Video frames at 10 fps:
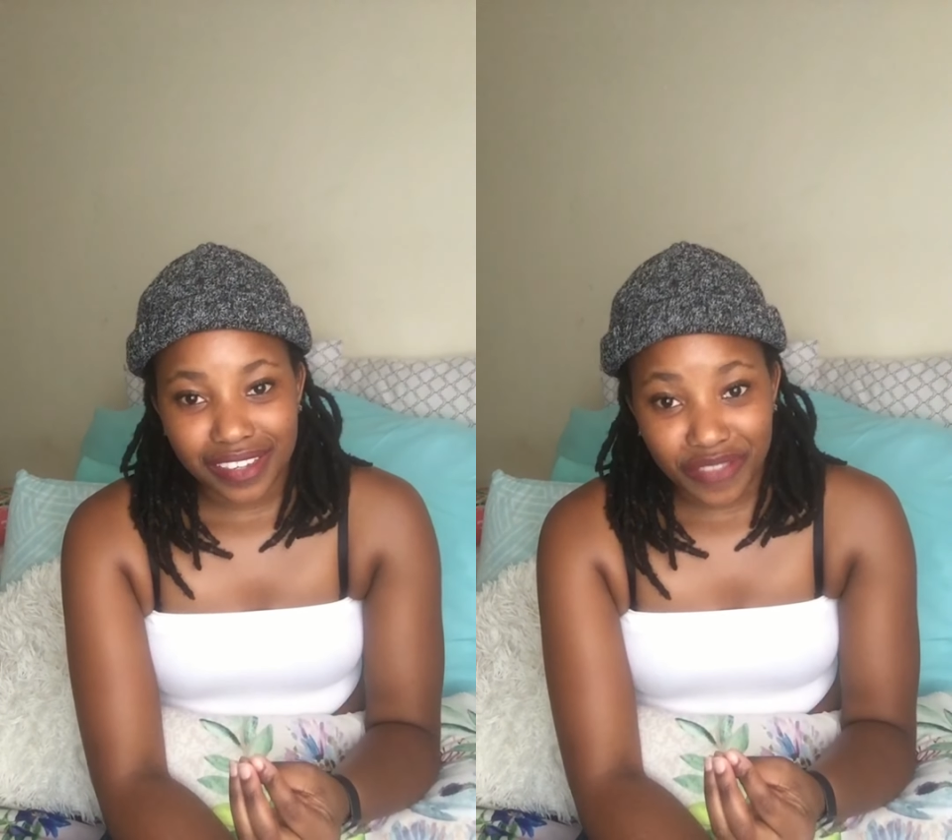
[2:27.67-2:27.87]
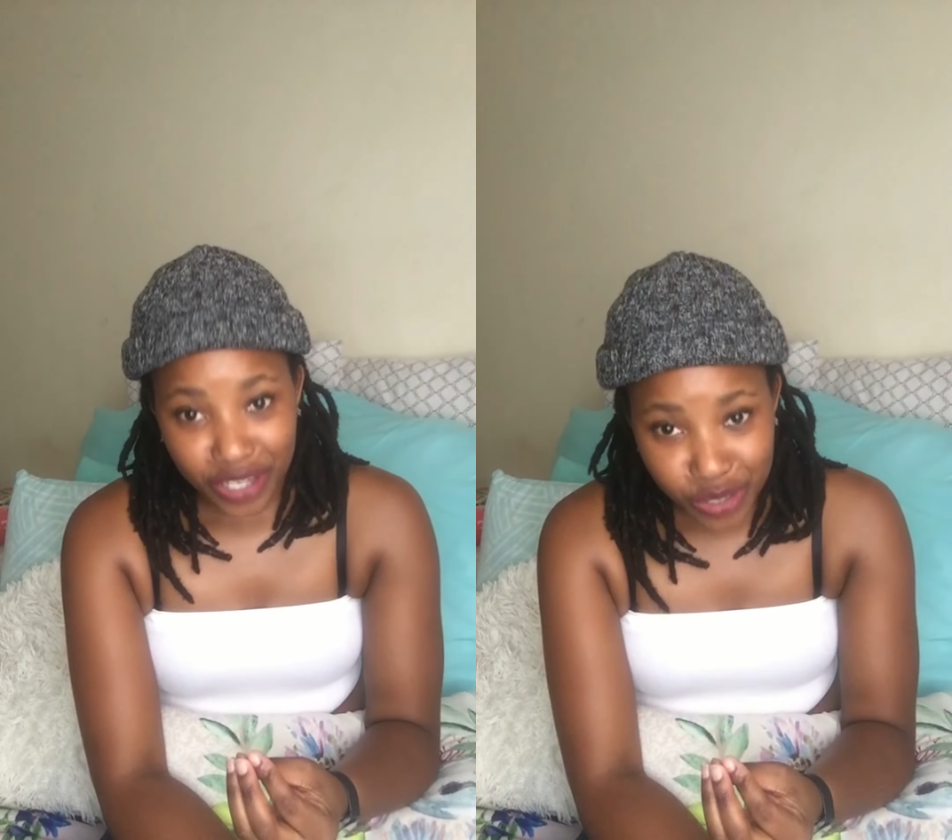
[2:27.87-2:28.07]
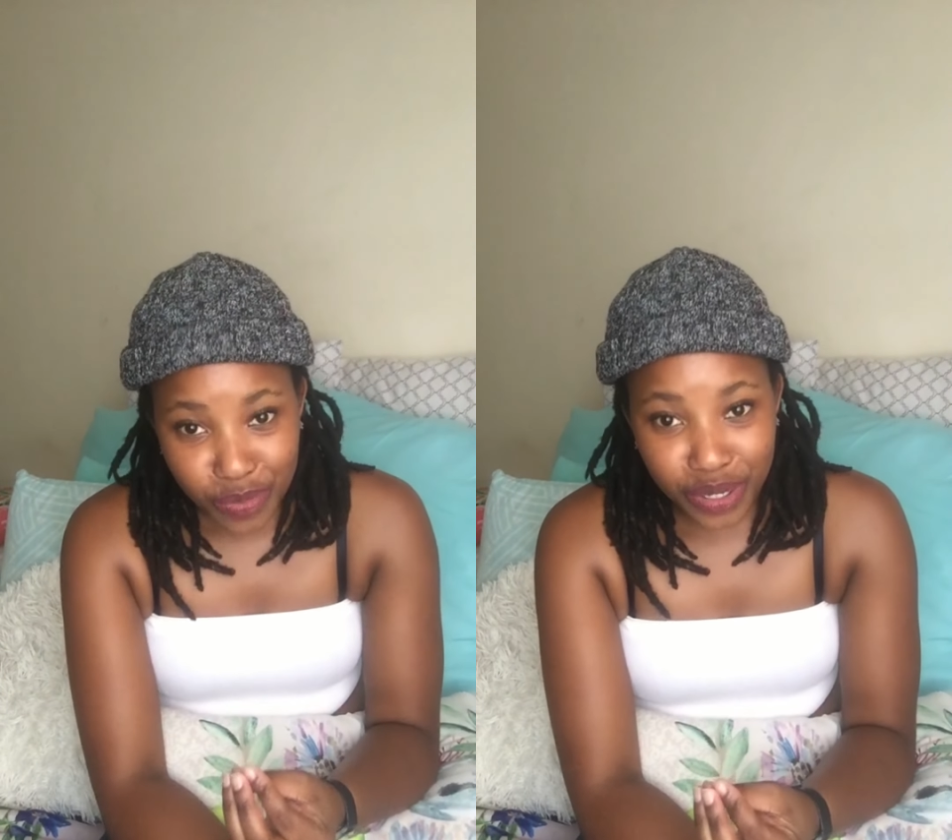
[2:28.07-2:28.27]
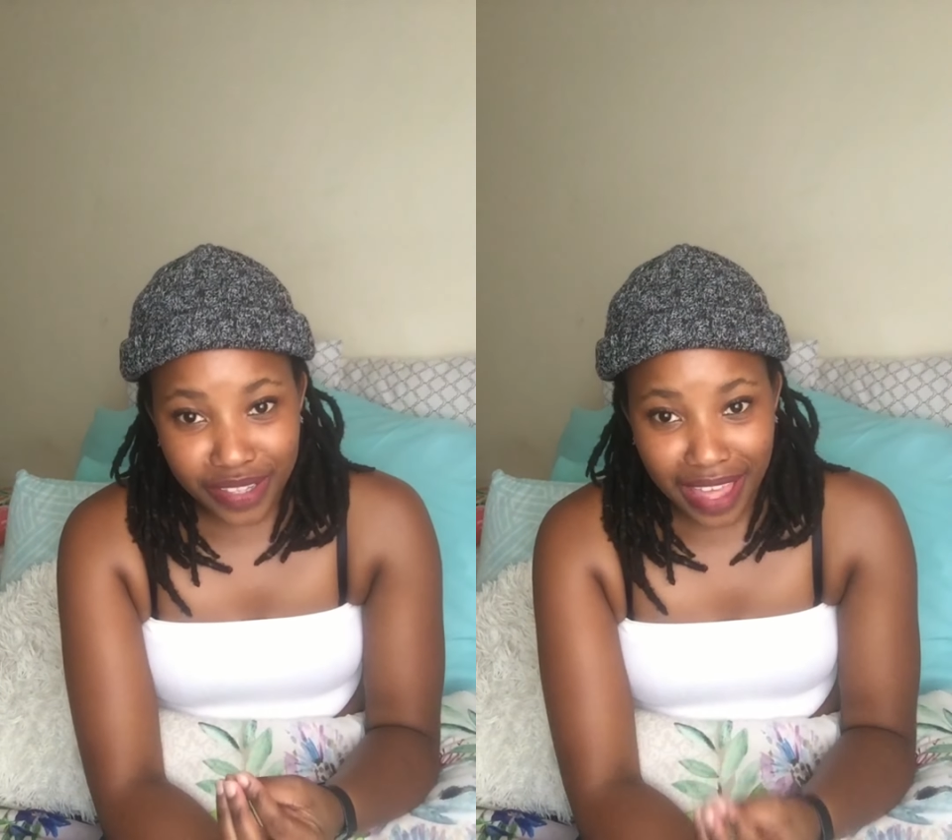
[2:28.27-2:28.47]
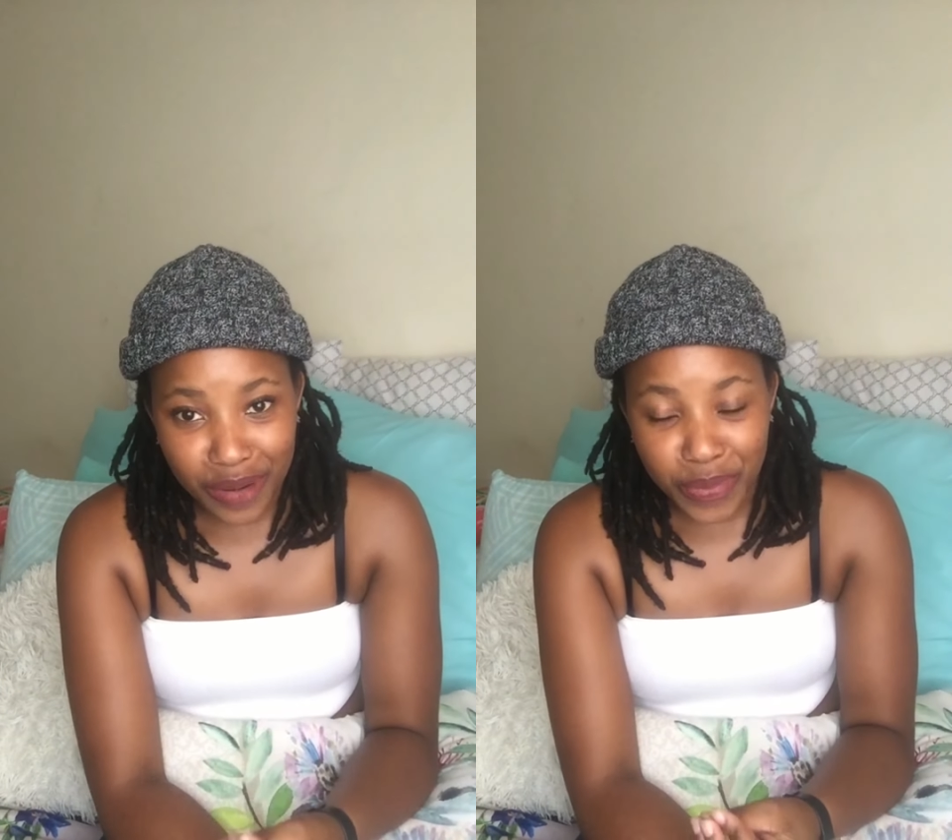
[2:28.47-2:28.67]
if I should put
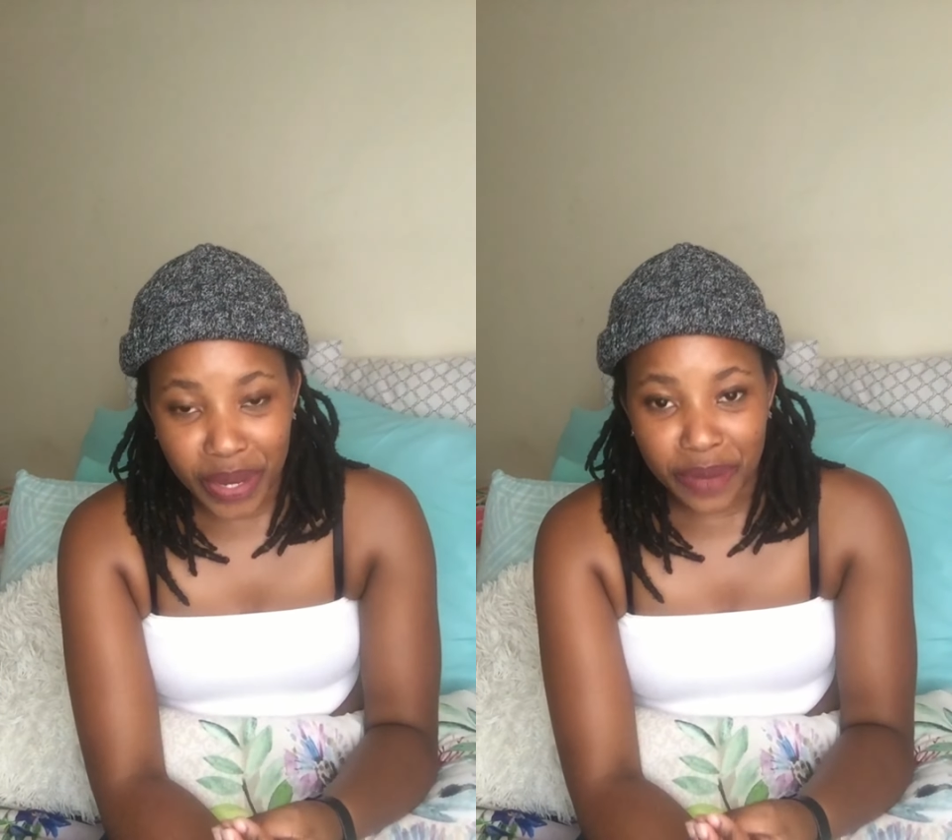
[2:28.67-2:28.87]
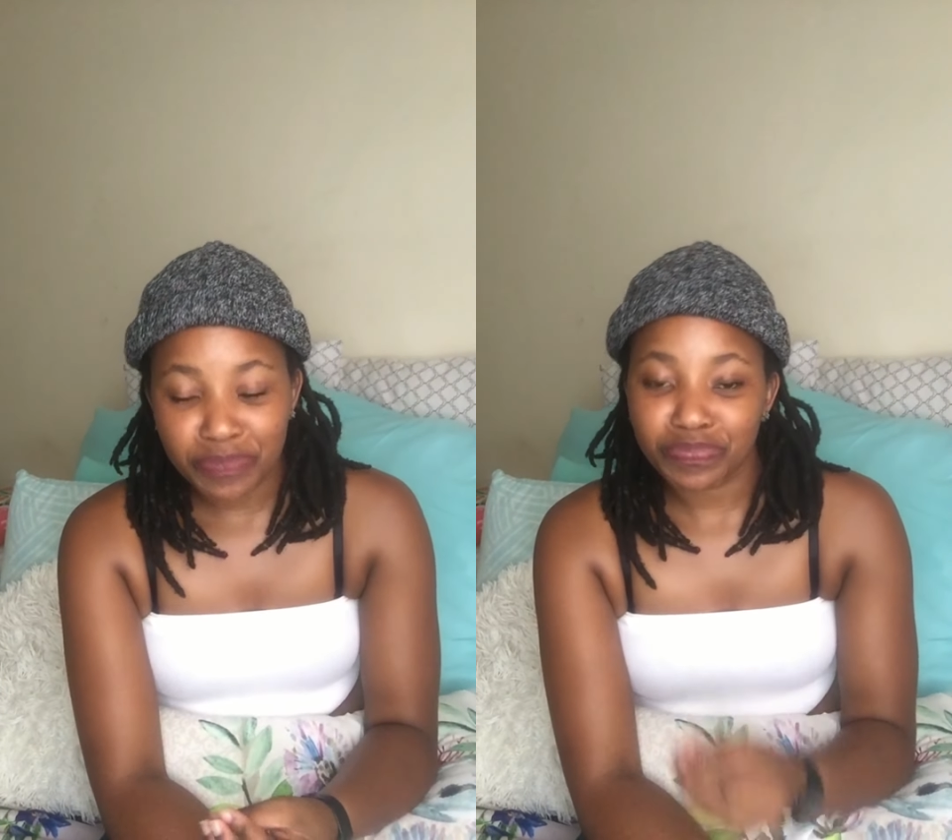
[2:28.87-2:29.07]
it that way.